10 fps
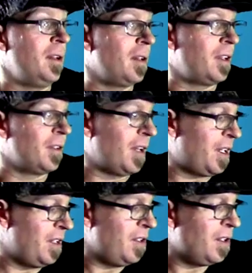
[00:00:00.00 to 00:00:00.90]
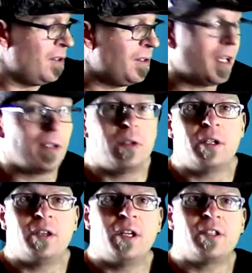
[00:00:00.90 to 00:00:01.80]
Like they're like, can, can you take a look
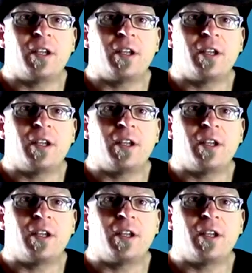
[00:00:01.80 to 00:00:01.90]
at this?